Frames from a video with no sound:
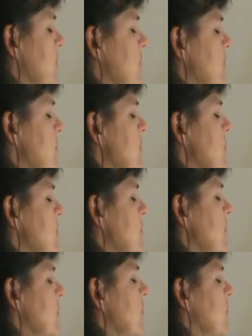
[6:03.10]

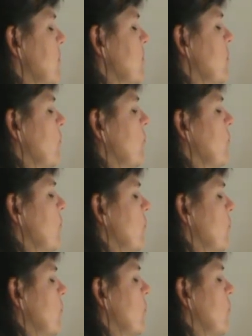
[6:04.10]

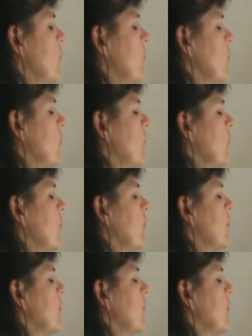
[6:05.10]
Nothing is said.